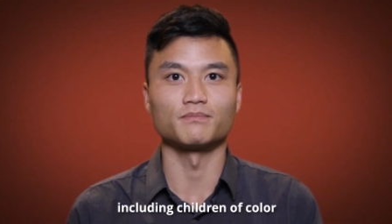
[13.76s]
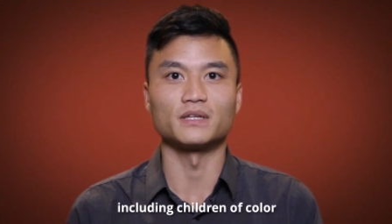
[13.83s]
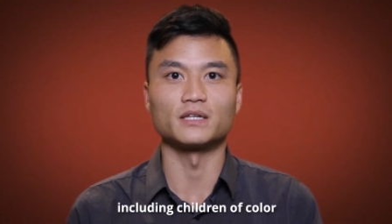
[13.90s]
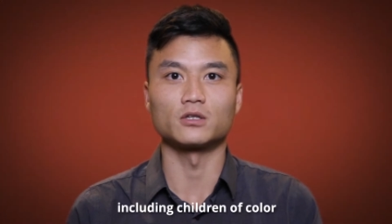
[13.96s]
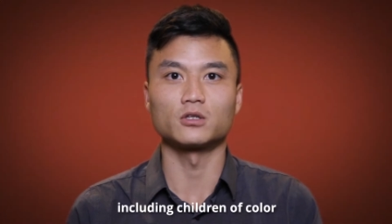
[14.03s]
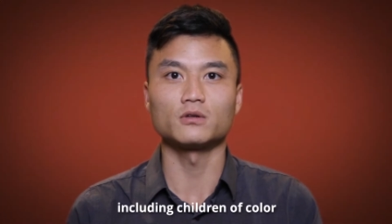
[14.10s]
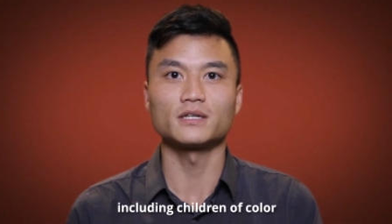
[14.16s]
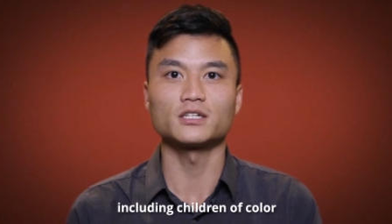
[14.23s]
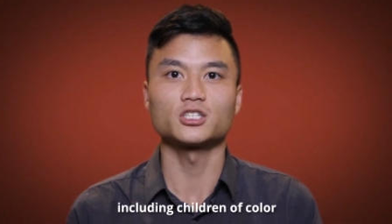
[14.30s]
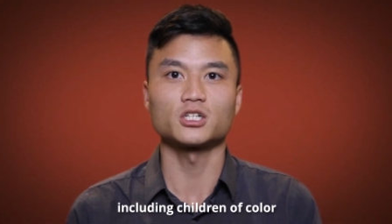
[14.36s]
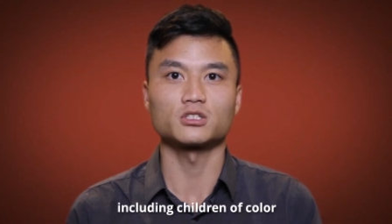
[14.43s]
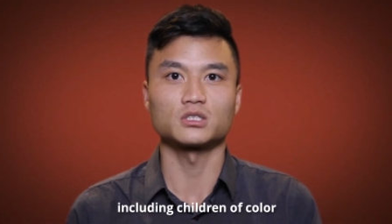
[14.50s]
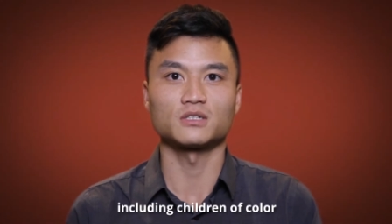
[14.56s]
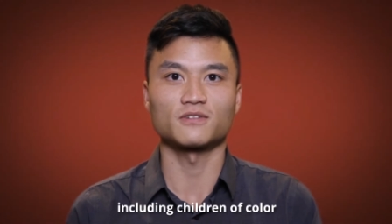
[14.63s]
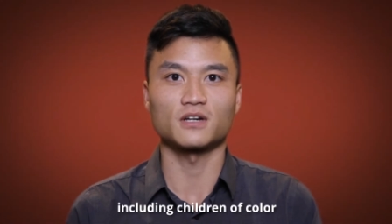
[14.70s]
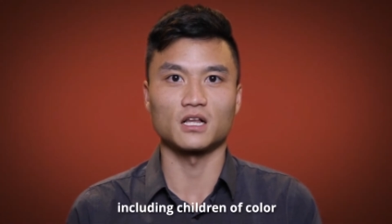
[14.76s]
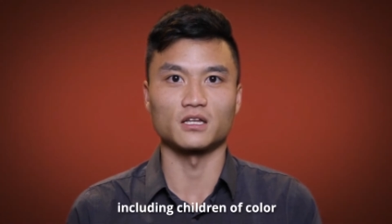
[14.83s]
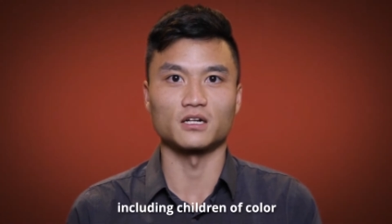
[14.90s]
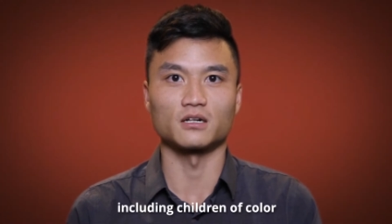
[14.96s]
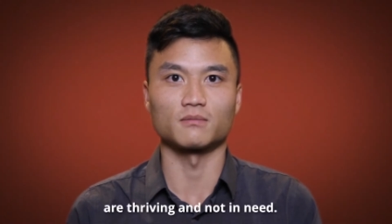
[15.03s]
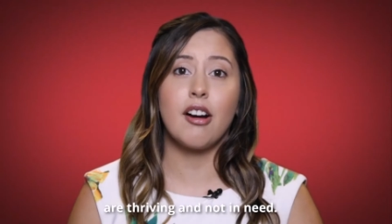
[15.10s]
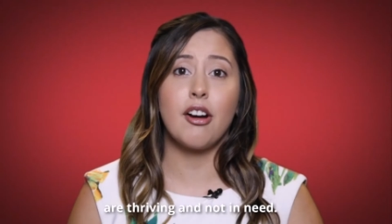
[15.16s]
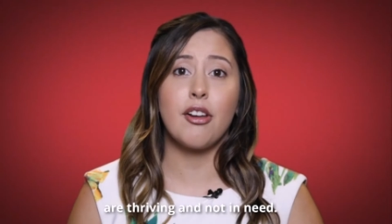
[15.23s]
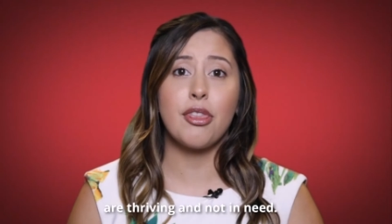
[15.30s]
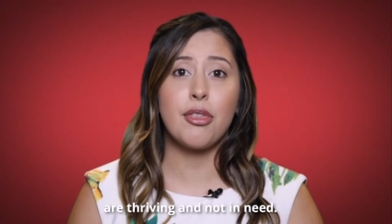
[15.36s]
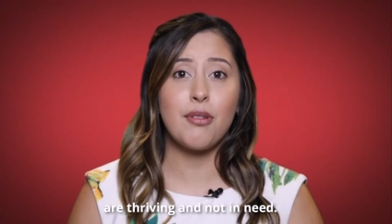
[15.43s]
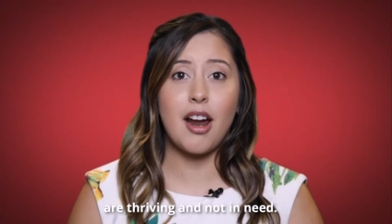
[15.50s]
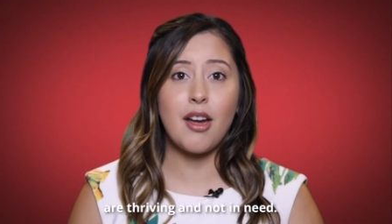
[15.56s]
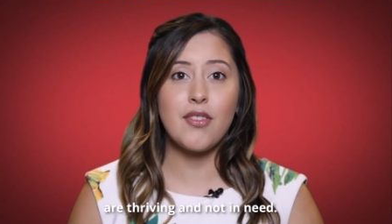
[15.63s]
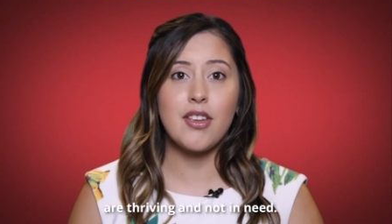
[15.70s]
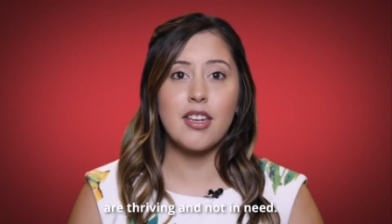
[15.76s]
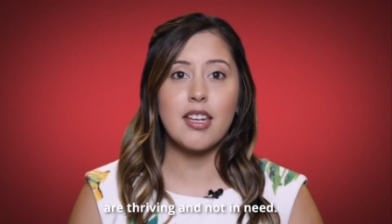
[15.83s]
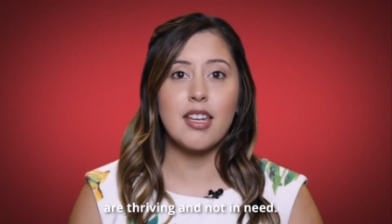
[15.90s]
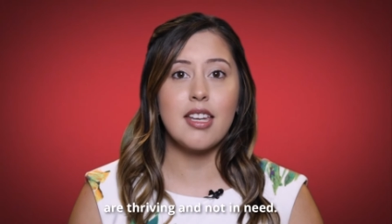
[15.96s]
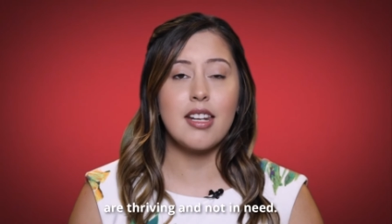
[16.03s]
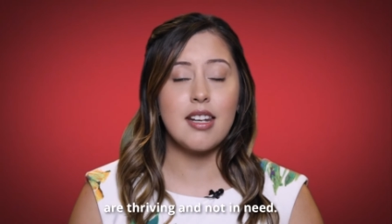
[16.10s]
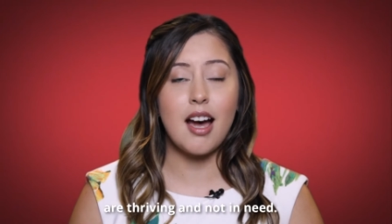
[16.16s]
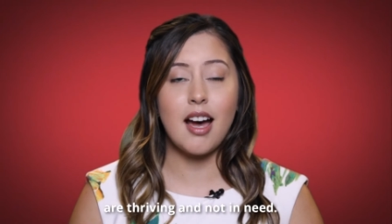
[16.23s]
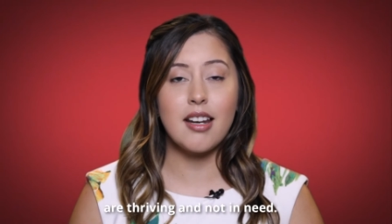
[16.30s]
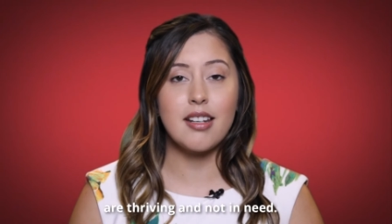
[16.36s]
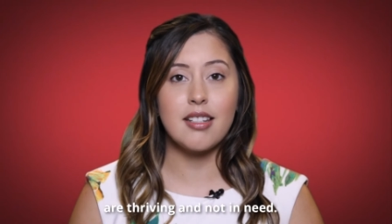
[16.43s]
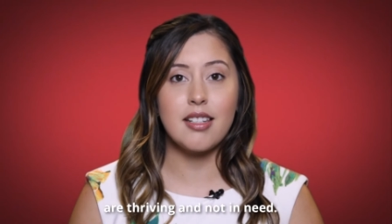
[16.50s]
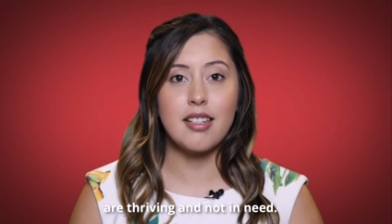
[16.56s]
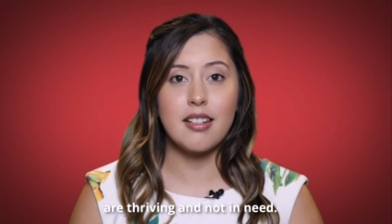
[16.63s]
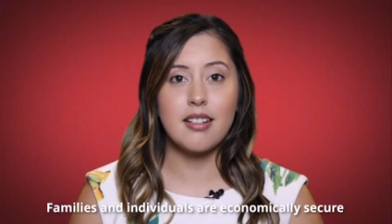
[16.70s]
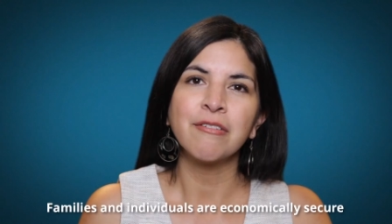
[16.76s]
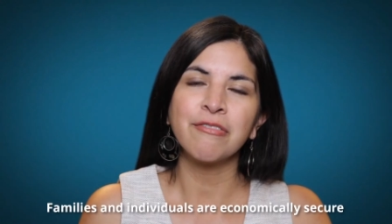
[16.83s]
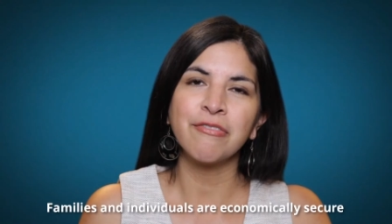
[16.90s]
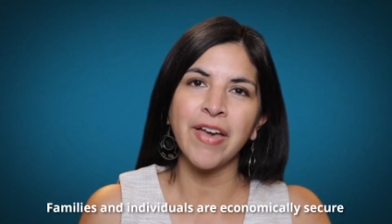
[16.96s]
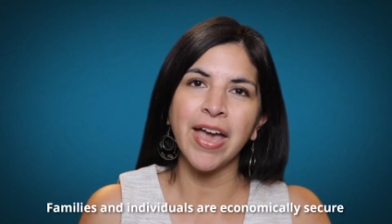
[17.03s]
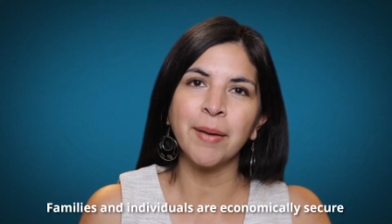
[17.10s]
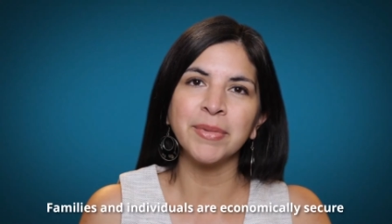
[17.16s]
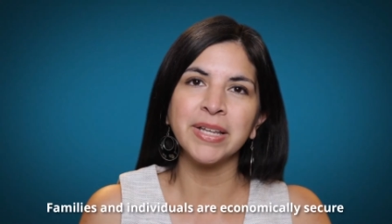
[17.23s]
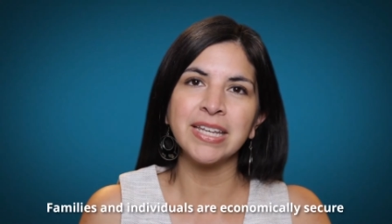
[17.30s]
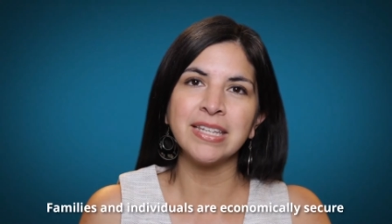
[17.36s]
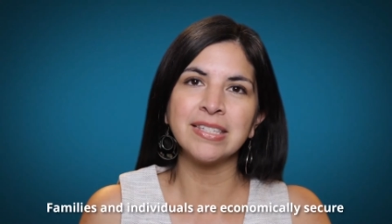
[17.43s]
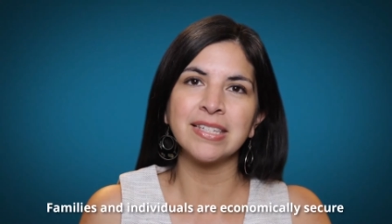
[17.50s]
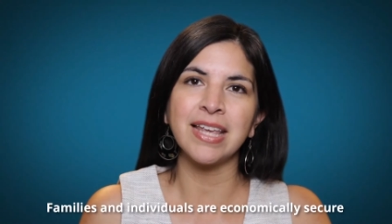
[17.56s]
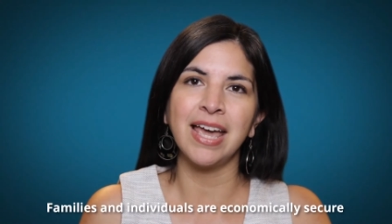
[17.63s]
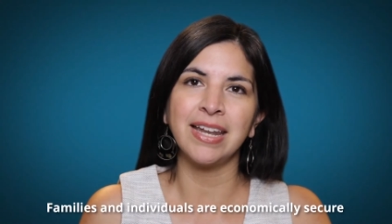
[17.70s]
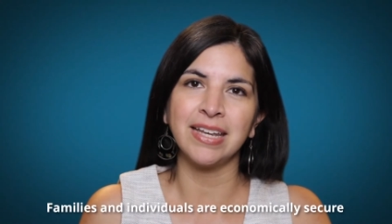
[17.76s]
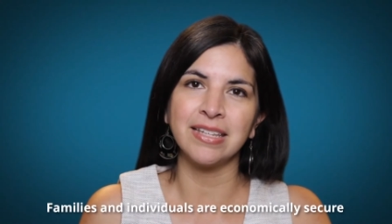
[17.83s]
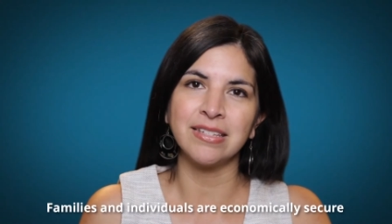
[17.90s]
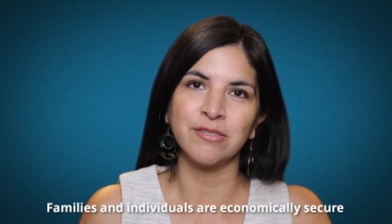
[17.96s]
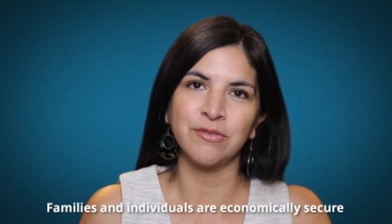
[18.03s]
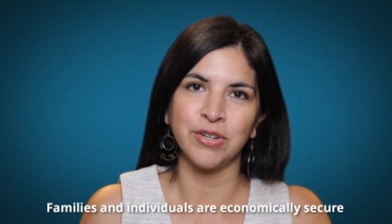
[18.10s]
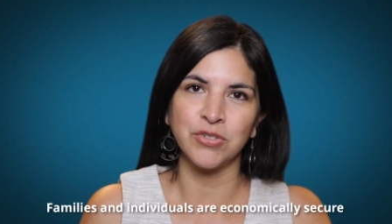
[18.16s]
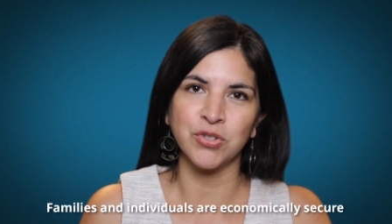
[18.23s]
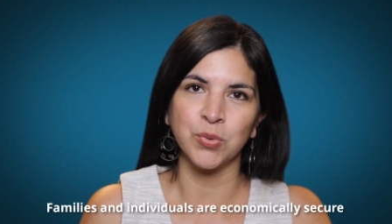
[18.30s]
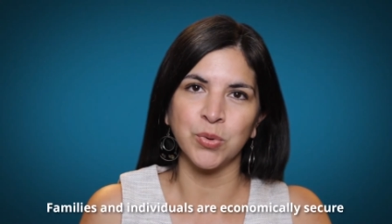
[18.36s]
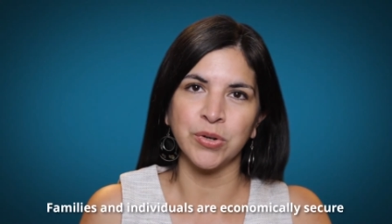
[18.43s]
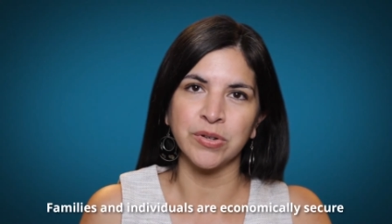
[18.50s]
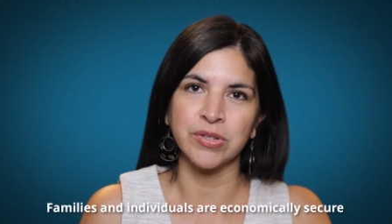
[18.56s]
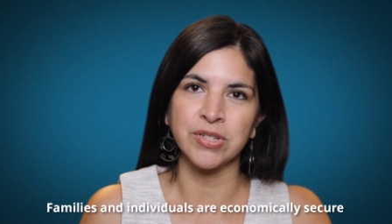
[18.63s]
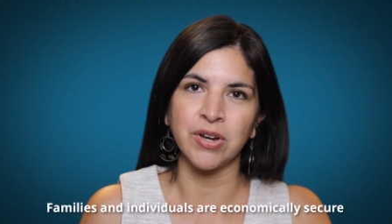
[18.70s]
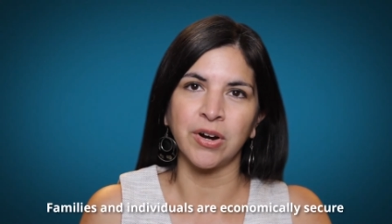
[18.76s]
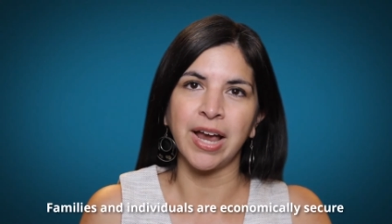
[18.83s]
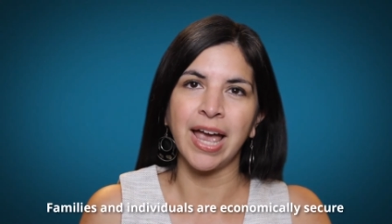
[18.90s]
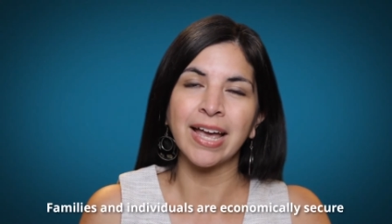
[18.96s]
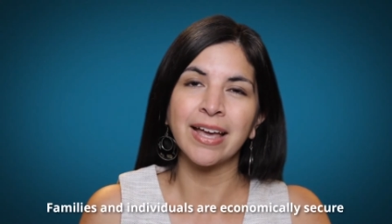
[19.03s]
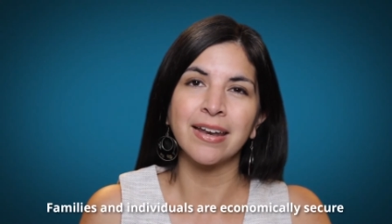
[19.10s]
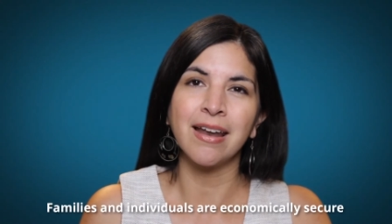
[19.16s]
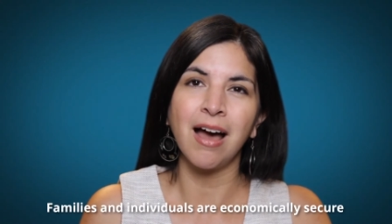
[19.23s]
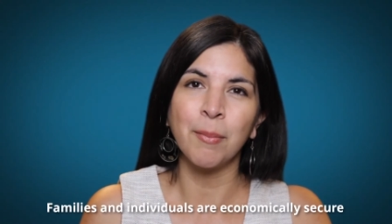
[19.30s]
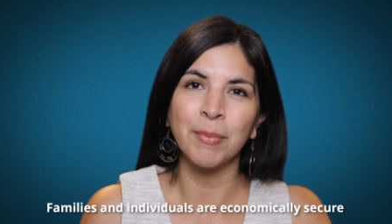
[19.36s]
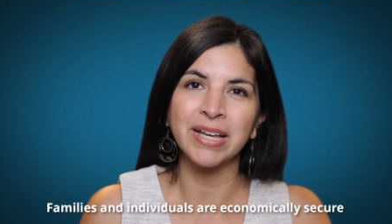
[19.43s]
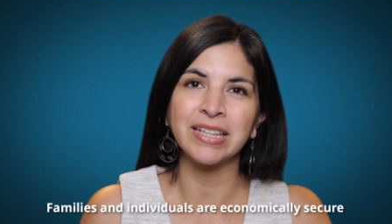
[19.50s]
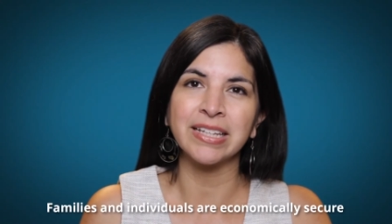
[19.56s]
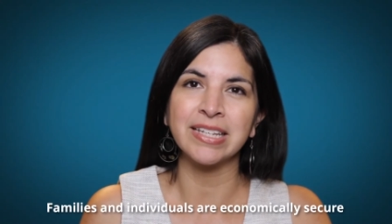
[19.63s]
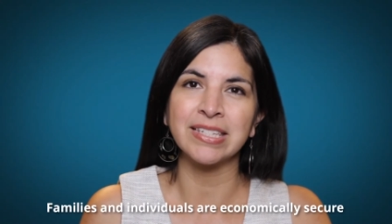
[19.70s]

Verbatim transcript: including children of color, are thriving and not in need. Families and individuals are economically